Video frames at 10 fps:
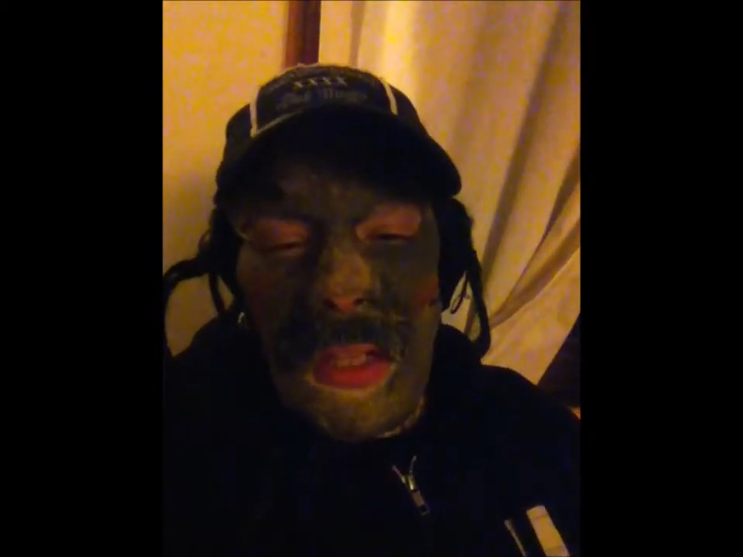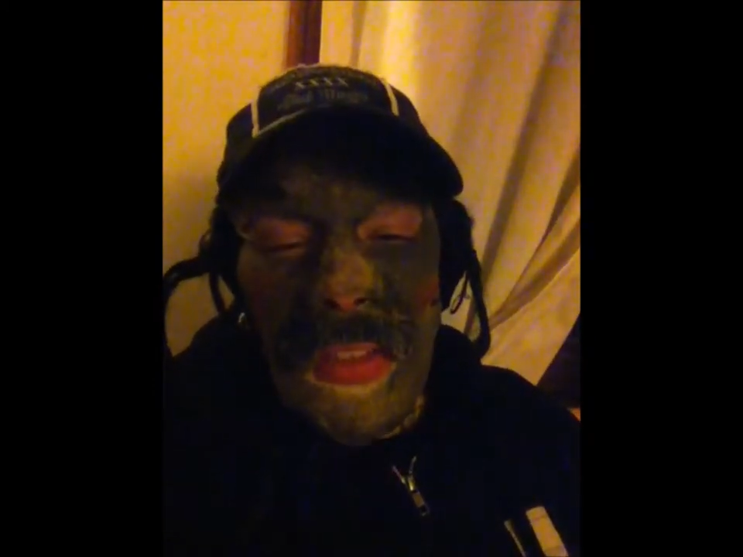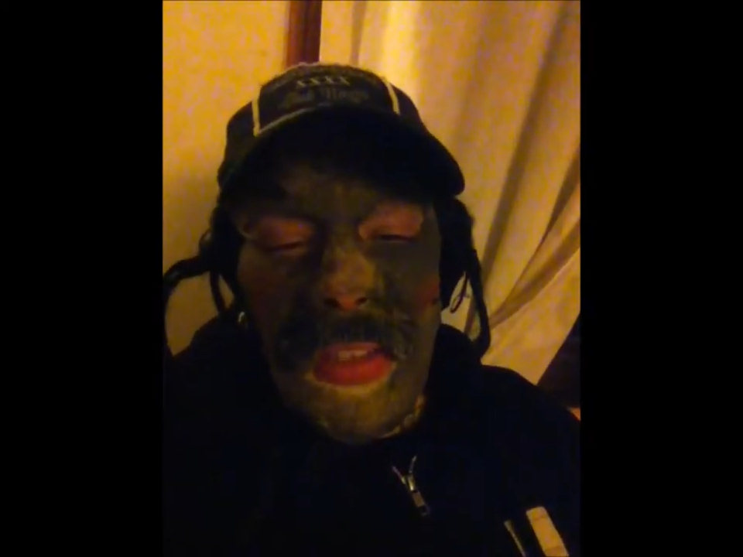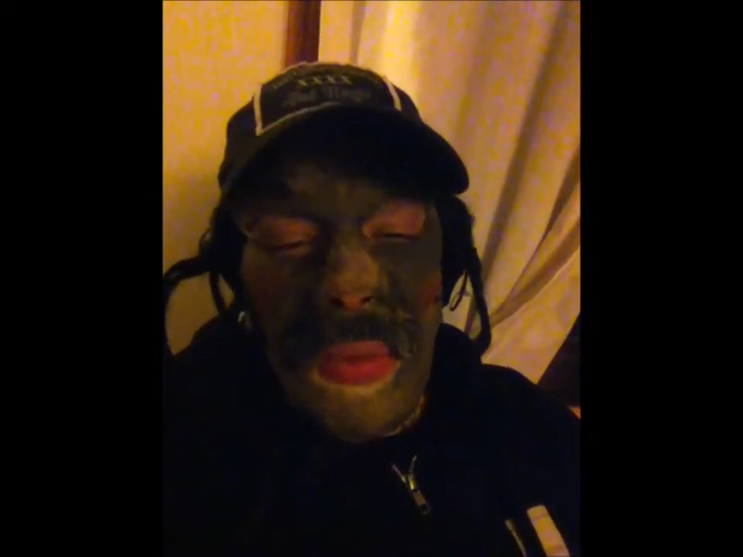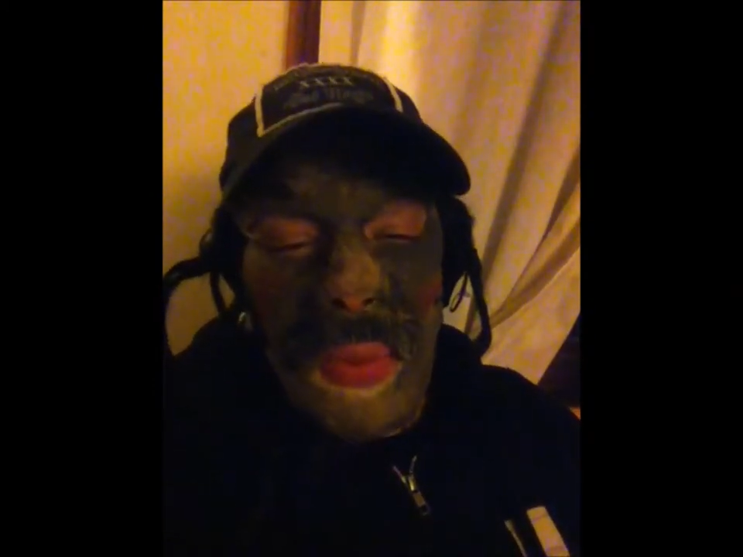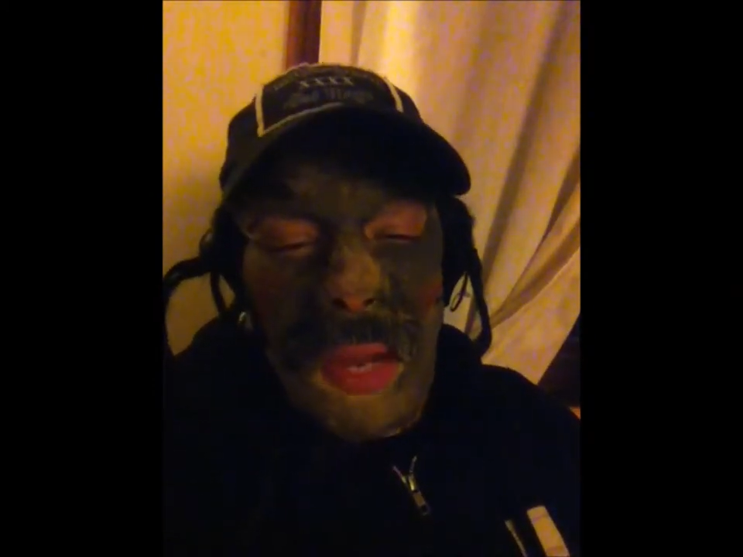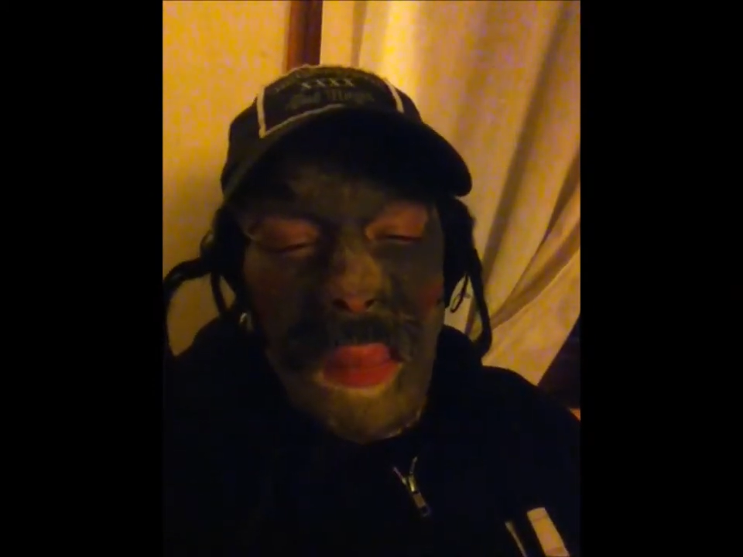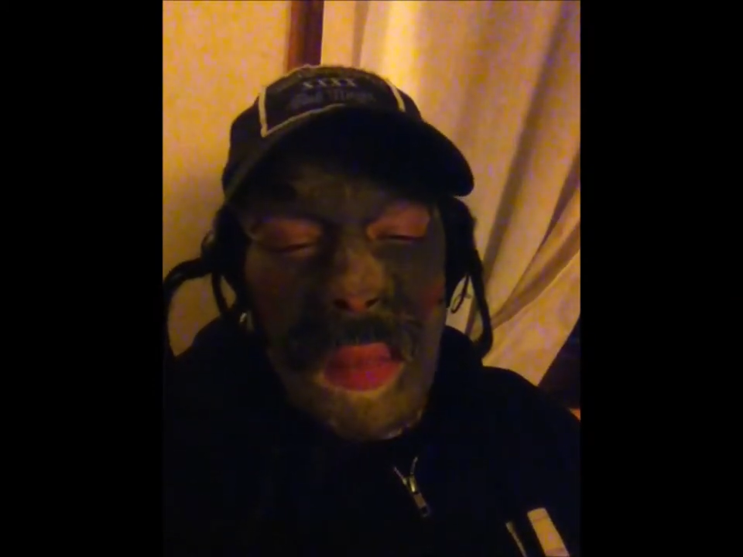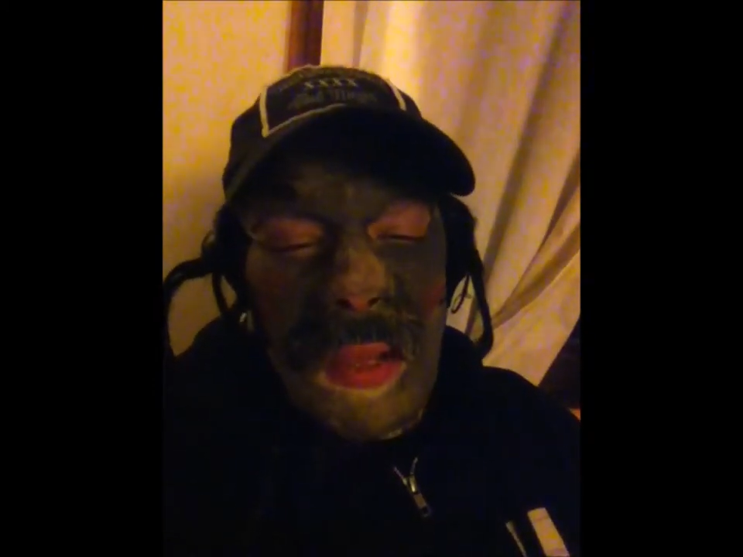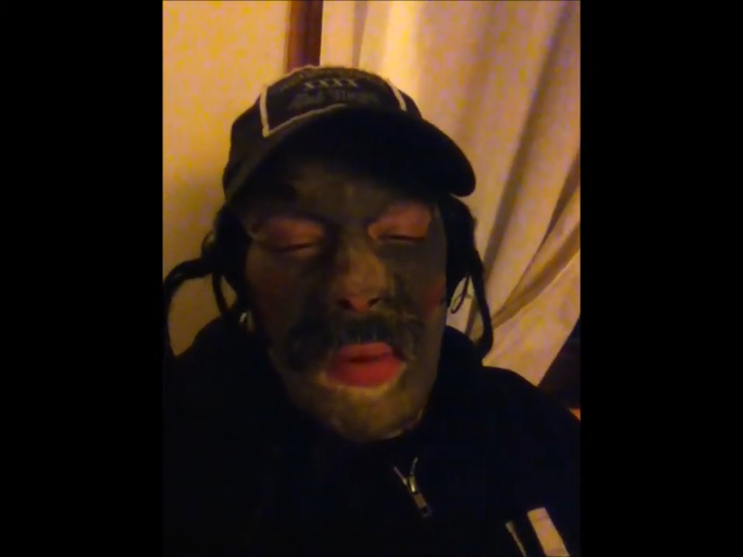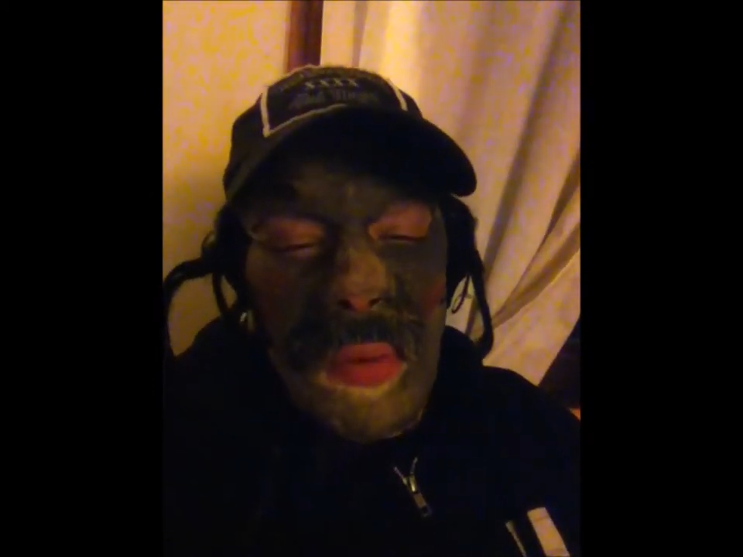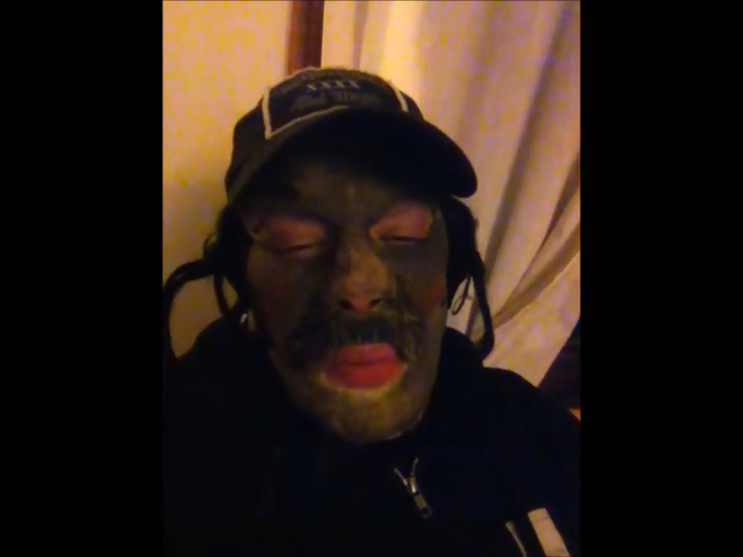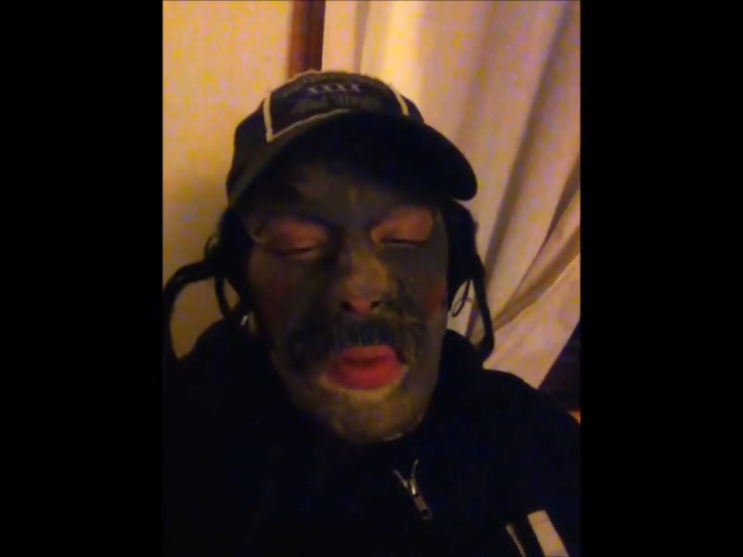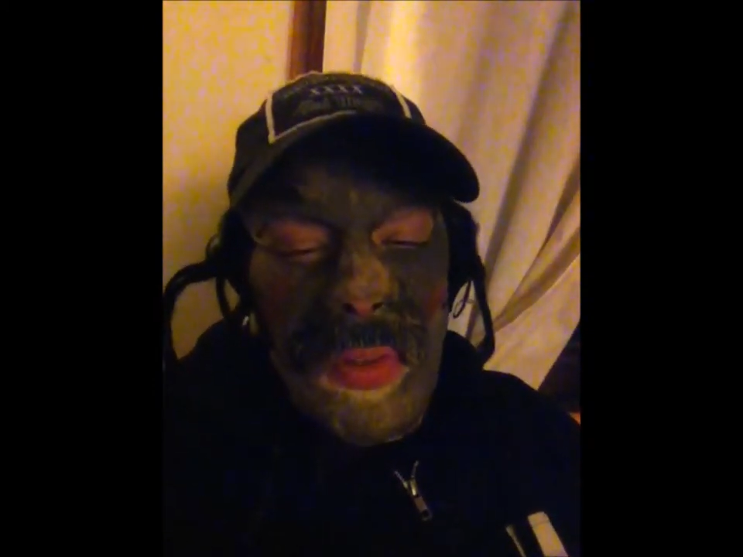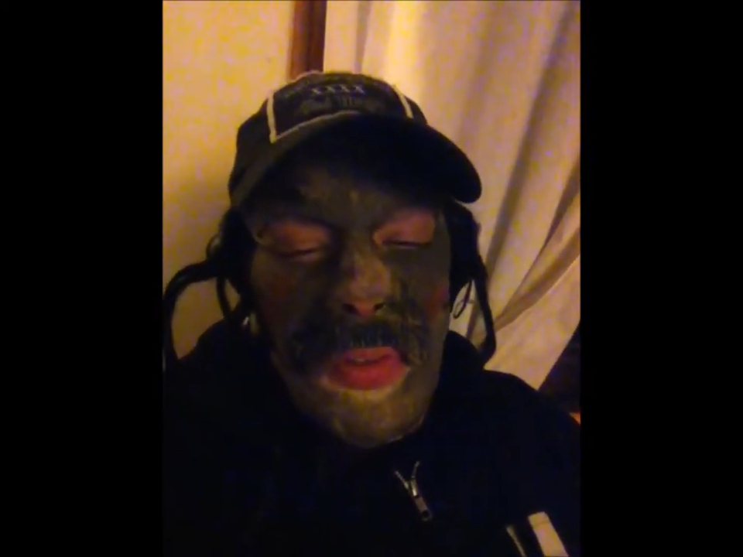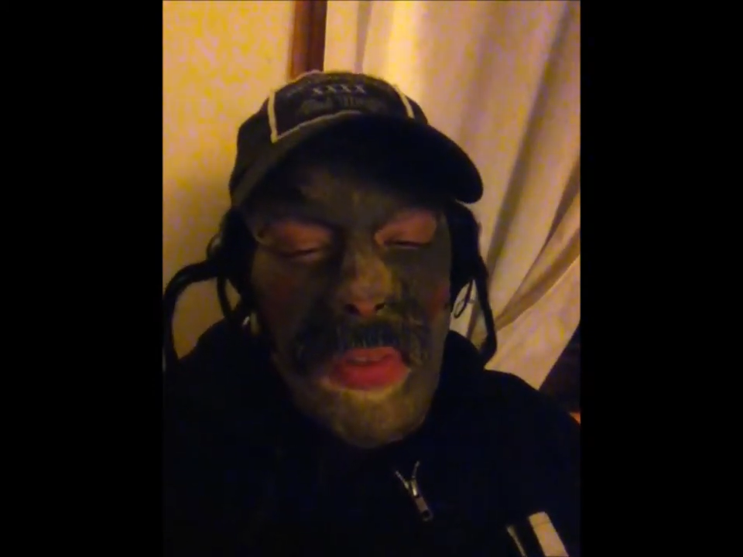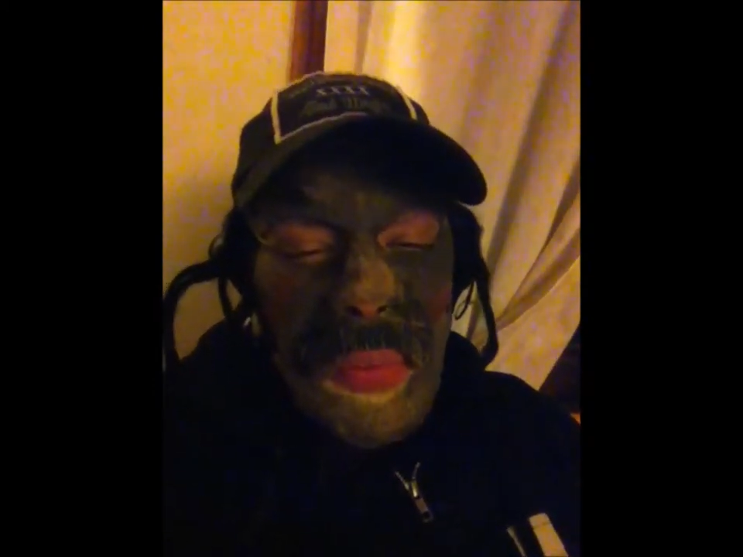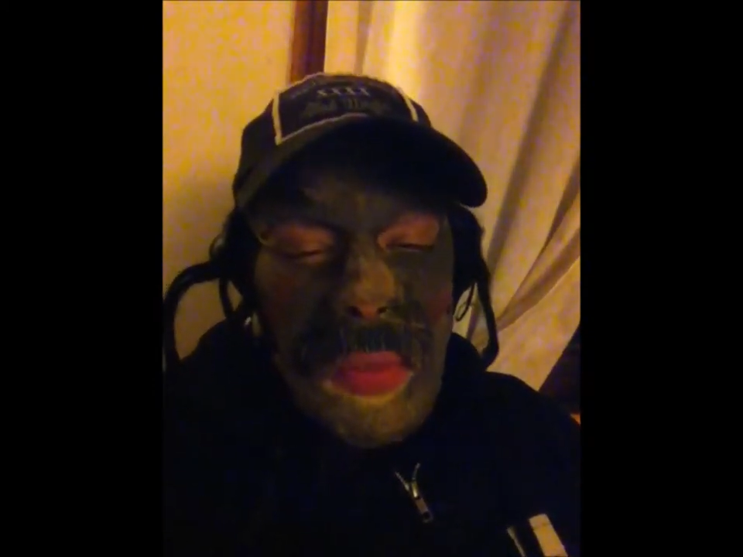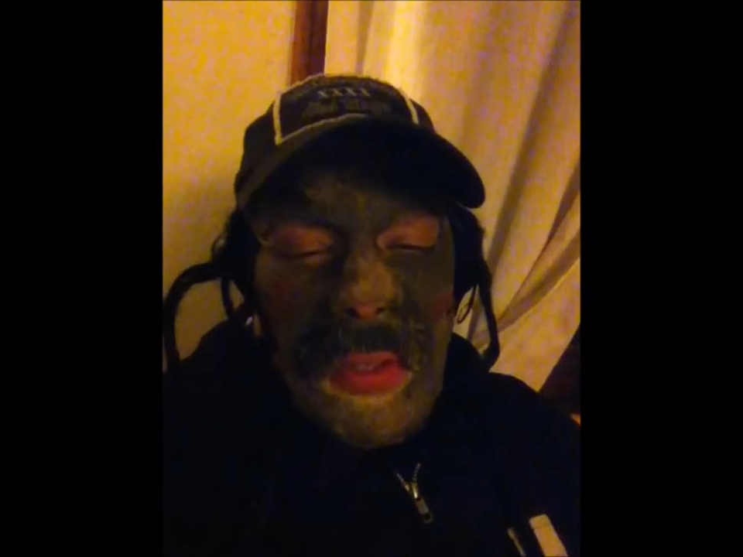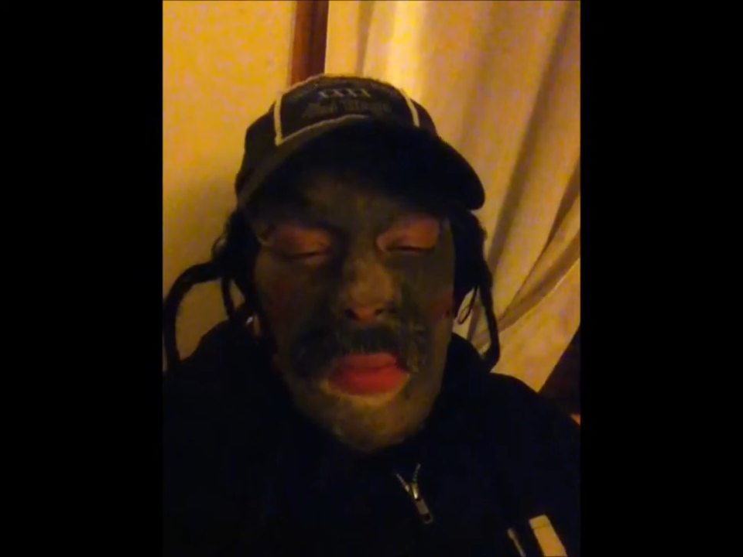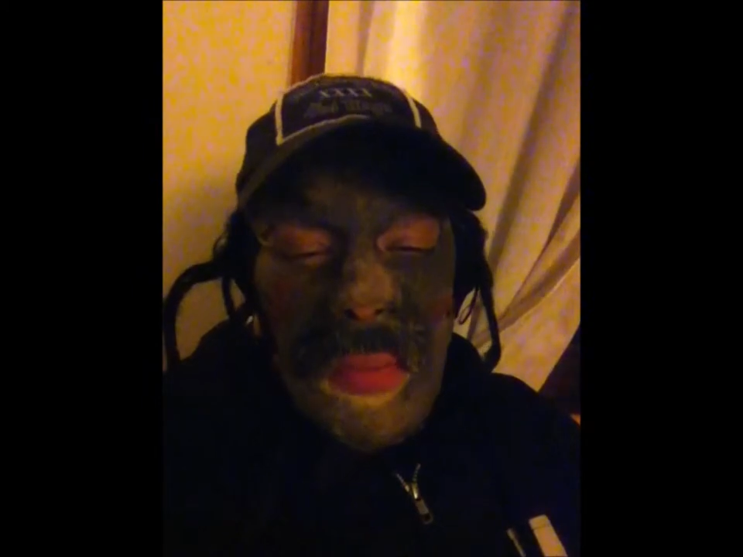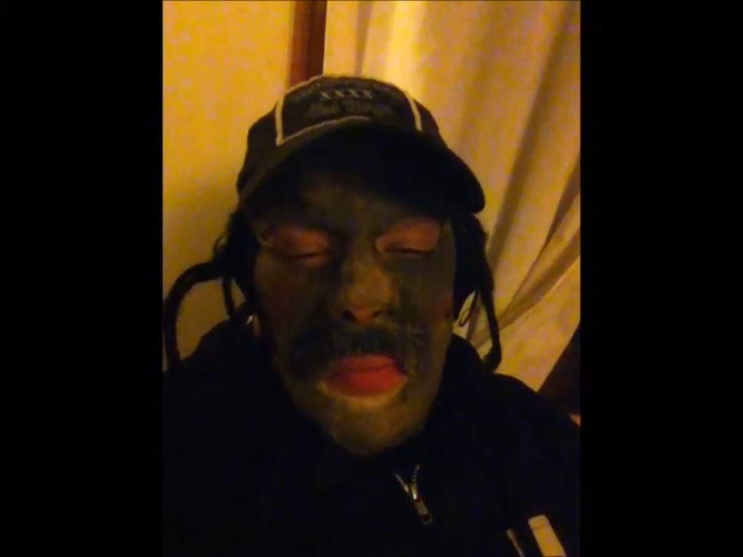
it's like a rap battle, but it's just me.